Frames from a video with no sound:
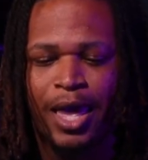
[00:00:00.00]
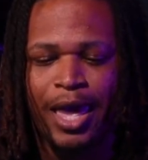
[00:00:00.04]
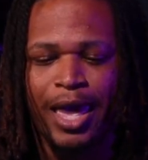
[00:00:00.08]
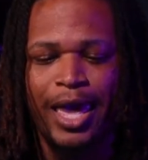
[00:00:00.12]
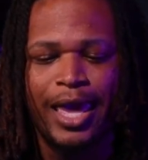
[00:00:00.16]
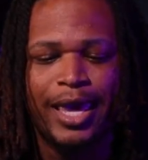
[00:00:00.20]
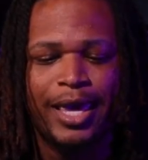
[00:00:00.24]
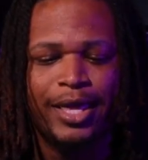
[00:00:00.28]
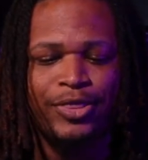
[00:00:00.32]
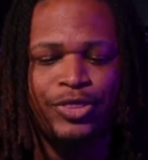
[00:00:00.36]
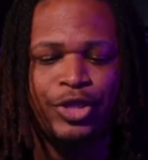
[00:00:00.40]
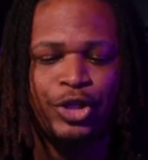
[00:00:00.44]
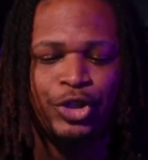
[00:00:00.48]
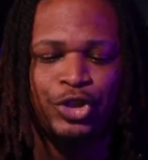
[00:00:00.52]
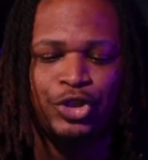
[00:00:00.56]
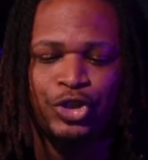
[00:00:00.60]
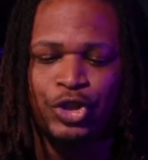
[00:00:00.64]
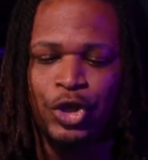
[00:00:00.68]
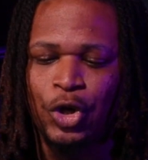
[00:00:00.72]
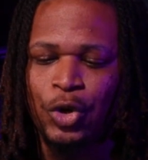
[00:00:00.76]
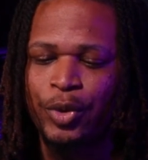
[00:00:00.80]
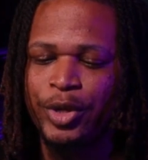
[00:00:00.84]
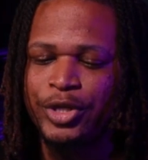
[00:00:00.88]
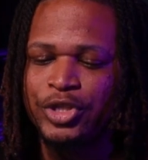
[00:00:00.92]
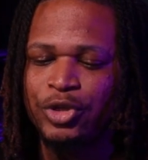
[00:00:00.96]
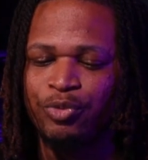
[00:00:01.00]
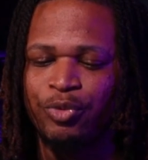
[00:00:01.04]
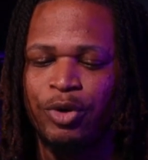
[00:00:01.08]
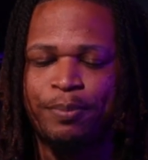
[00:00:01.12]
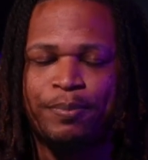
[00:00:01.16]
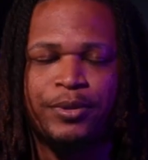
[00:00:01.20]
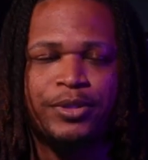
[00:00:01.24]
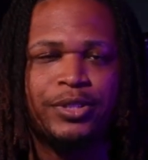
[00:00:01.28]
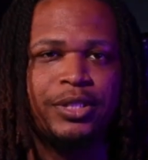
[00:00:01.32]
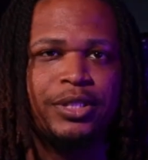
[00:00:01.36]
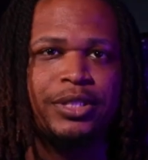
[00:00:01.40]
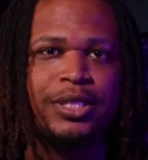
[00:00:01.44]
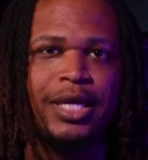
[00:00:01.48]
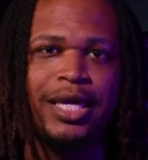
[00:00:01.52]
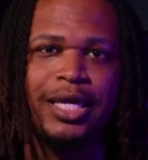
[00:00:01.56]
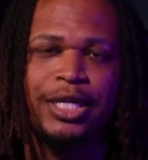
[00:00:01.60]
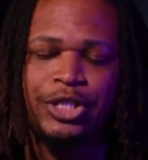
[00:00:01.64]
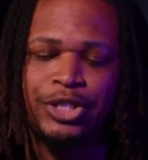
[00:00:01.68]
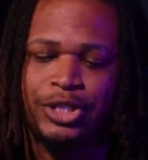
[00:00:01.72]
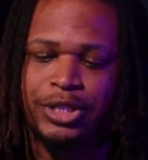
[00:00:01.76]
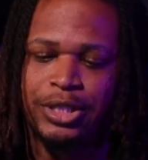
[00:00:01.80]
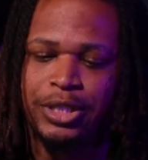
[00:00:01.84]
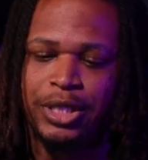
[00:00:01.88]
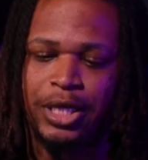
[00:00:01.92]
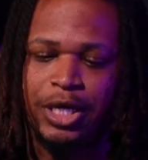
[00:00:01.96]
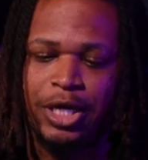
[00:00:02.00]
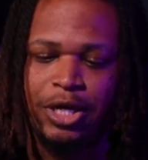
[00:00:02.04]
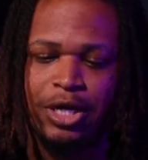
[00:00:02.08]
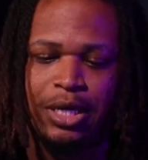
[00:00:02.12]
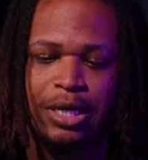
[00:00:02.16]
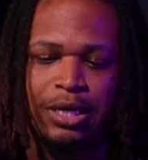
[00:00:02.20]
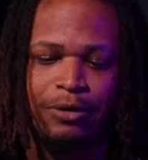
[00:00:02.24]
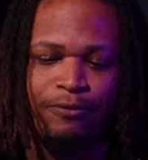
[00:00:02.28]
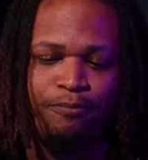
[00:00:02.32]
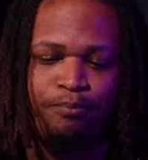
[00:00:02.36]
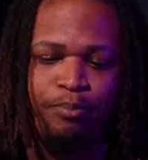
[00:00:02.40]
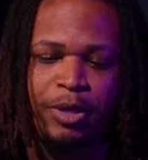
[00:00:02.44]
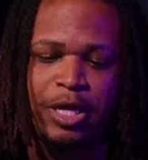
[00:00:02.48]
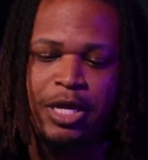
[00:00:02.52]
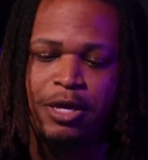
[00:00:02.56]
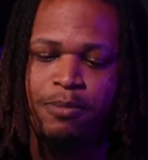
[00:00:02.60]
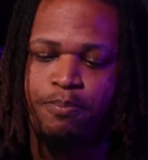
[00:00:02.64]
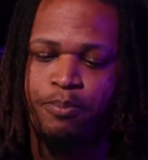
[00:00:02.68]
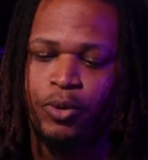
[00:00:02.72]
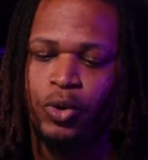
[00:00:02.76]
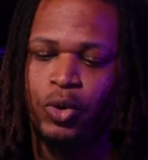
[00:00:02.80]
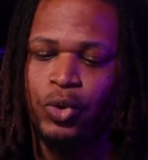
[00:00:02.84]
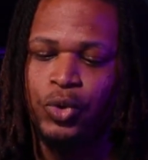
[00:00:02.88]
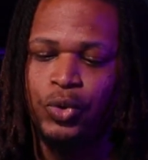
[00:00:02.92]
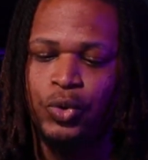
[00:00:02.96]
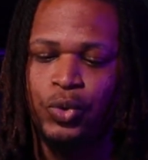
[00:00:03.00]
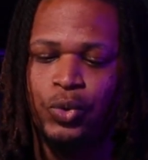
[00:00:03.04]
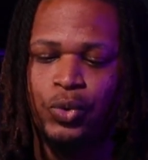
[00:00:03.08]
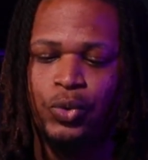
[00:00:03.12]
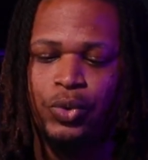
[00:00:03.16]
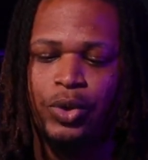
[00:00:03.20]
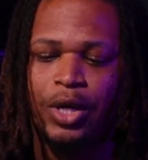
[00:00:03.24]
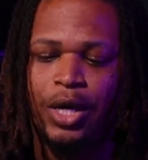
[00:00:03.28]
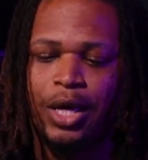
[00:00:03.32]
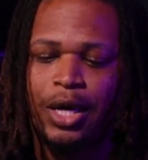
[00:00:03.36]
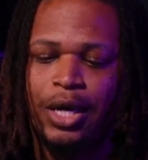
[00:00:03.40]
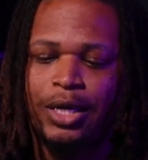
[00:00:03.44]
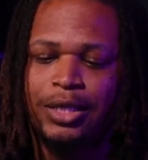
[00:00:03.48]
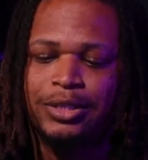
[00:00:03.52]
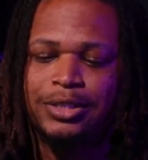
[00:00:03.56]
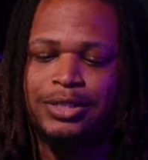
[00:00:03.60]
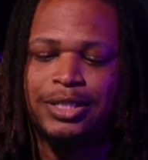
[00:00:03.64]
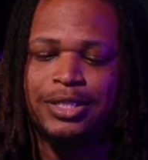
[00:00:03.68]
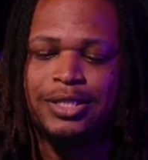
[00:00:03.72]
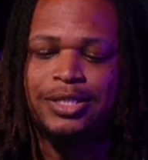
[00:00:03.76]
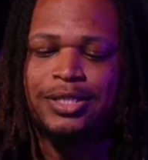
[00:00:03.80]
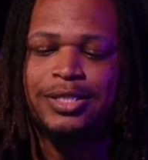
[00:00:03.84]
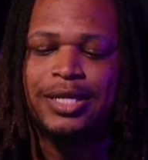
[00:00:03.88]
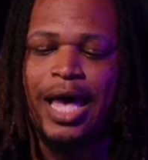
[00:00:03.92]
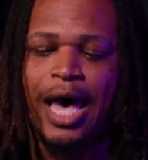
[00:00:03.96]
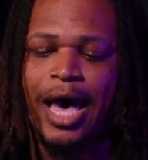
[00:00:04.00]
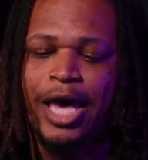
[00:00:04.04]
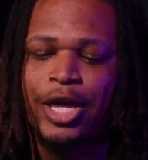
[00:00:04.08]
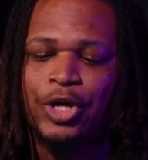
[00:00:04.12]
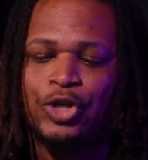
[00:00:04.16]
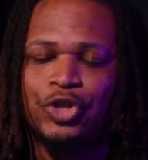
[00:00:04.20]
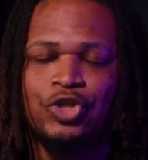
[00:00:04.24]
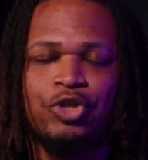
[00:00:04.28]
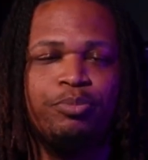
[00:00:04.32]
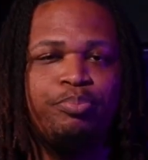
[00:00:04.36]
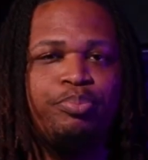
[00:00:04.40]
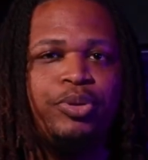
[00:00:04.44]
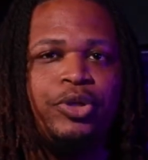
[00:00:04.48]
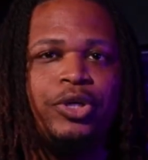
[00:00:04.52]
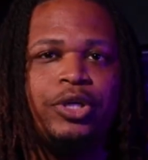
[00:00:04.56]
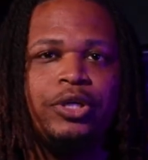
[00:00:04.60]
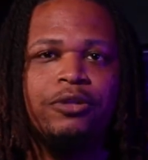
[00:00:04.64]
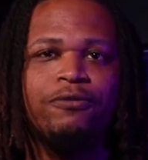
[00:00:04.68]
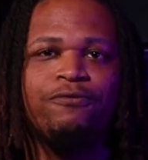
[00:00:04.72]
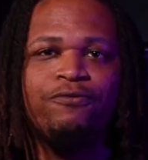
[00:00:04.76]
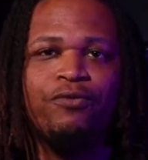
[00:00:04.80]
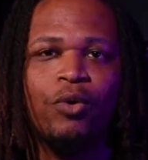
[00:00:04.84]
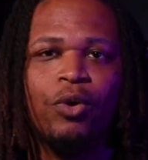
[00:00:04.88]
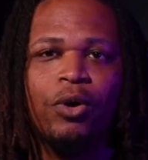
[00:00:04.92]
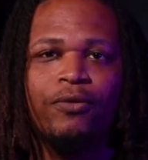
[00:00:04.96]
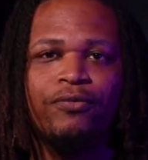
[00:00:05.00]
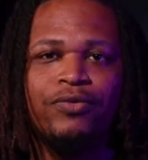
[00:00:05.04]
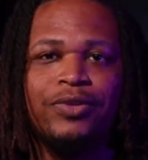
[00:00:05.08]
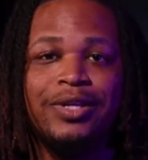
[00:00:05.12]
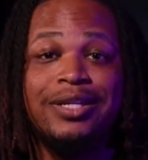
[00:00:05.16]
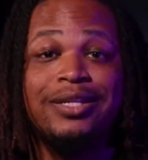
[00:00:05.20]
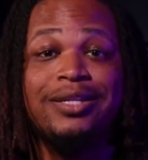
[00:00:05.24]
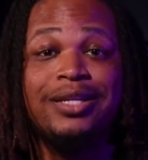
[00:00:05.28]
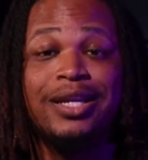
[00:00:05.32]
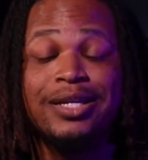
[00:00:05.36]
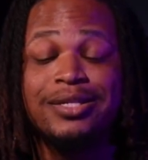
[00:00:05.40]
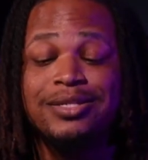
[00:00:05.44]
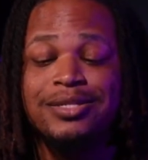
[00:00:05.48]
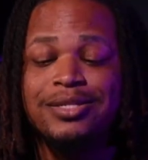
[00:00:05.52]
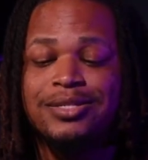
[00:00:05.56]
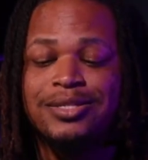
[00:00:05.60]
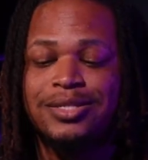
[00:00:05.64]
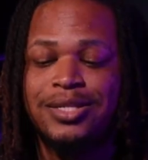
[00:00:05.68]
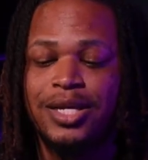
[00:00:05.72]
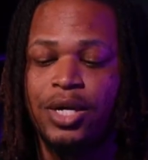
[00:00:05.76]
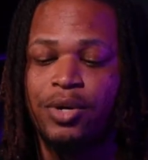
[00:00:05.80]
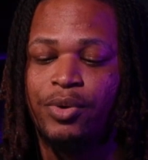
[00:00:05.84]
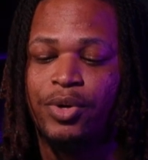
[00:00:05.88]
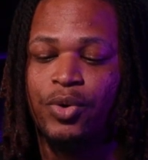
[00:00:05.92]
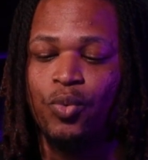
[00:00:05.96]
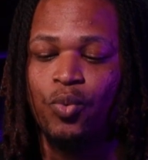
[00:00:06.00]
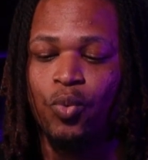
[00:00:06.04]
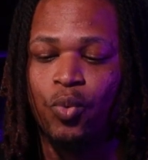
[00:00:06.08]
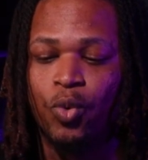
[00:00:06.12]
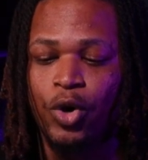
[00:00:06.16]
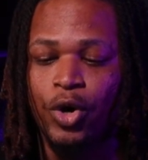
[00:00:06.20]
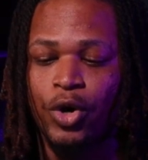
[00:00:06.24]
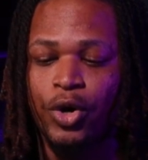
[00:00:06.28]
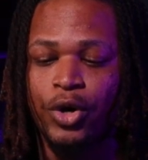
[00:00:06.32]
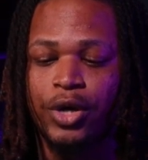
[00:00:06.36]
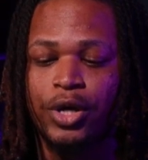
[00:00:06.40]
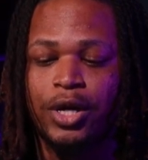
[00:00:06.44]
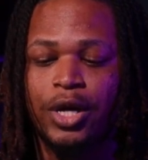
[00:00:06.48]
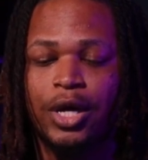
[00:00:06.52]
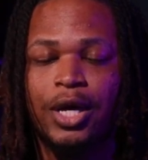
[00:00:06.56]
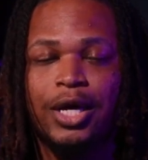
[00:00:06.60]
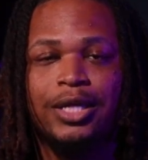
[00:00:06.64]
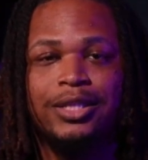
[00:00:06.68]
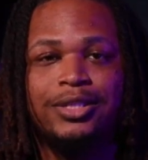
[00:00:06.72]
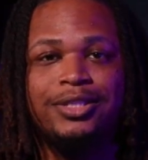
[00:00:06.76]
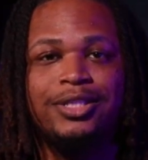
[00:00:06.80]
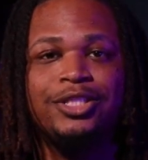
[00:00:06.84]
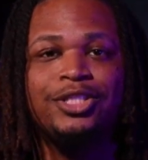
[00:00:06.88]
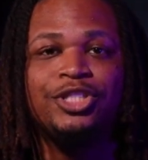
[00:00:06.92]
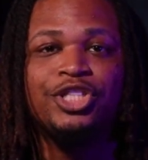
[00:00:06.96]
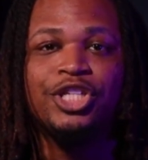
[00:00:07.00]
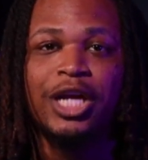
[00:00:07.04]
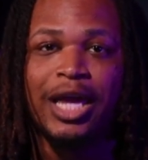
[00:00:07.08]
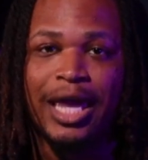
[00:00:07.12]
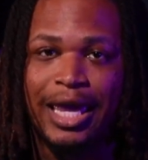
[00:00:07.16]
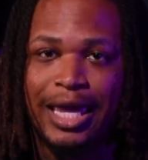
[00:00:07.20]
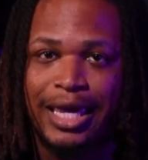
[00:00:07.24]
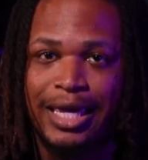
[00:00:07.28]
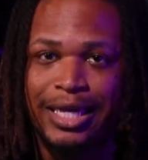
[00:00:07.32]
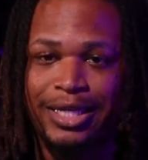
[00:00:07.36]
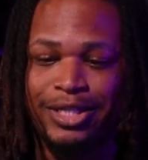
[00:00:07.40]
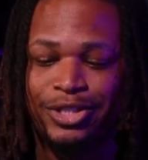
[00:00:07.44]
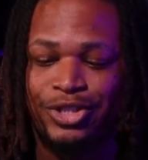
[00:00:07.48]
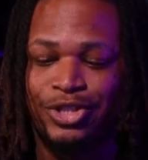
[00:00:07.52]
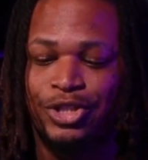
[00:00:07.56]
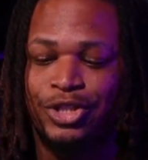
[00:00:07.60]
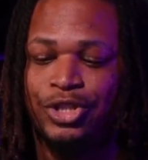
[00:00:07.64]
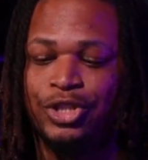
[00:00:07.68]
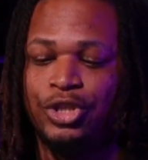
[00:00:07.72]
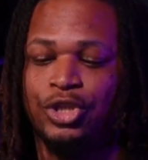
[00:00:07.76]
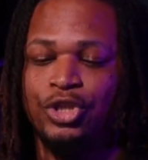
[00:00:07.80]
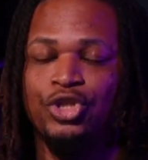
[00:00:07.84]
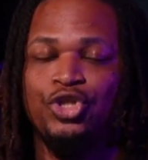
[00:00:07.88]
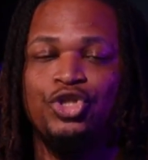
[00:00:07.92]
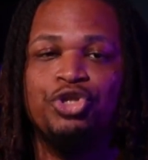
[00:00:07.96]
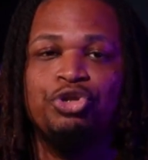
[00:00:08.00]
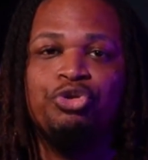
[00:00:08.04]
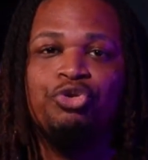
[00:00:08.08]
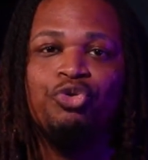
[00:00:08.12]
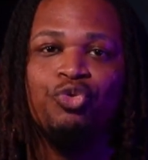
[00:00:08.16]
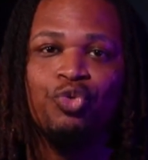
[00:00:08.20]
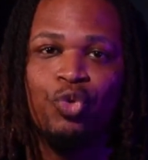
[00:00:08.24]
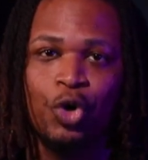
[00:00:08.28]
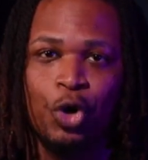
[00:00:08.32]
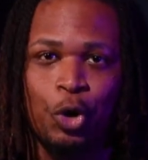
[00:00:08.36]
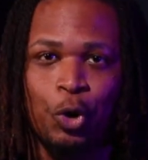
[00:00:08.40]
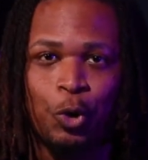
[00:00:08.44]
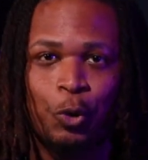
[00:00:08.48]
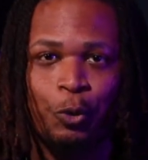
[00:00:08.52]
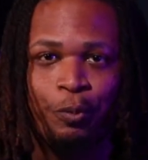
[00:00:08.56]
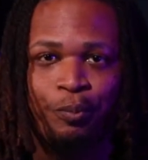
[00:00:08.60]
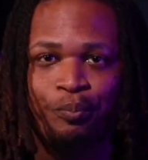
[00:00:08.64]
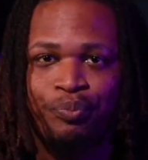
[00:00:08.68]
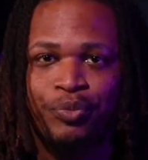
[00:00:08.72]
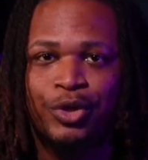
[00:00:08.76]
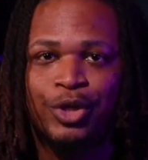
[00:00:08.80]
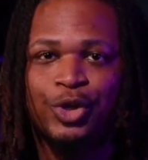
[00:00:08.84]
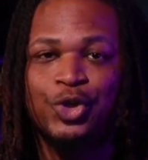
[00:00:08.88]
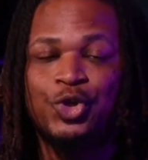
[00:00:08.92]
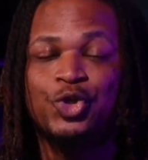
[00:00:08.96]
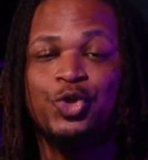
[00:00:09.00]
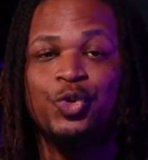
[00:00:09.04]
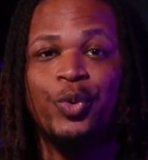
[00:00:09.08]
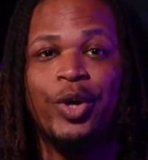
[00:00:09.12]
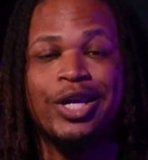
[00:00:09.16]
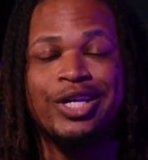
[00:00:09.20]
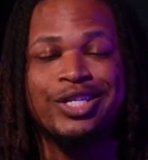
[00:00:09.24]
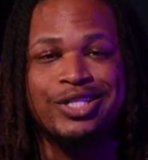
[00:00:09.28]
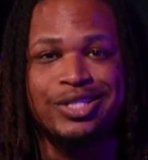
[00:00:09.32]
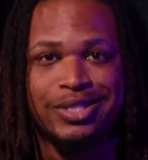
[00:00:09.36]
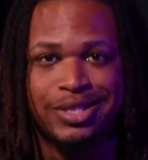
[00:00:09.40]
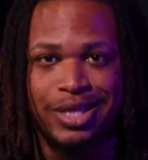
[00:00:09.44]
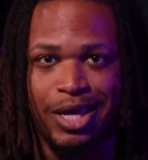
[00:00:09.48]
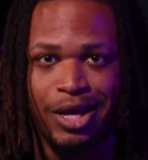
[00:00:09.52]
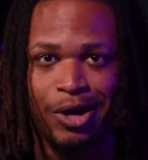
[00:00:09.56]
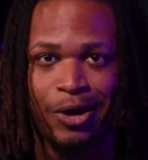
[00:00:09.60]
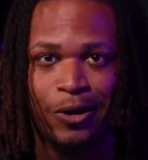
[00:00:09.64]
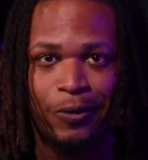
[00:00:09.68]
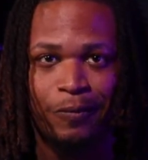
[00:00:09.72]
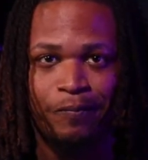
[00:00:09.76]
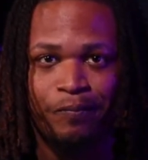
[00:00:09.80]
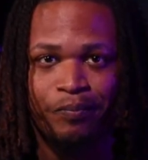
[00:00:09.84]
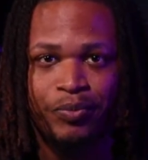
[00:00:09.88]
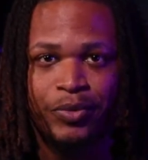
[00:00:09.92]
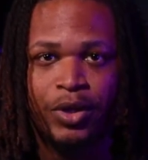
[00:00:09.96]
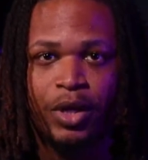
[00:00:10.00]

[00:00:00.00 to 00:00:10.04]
And the show is a representation of people who desire to put forth the necessary work to change, to grow, to excel.